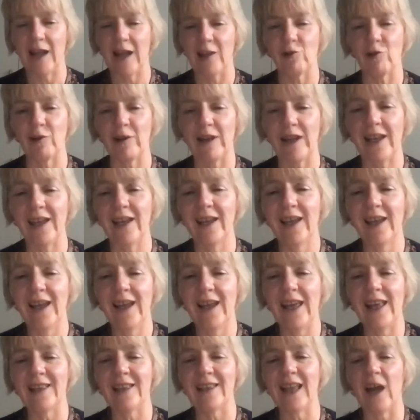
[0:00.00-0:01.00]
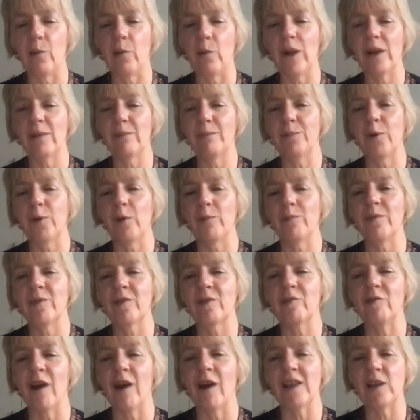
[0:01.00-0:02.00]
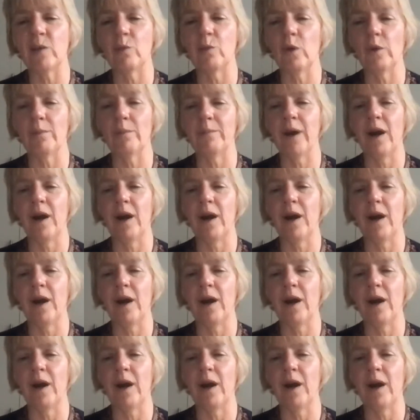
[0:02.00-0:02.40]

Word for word: actually is that when problems arise in one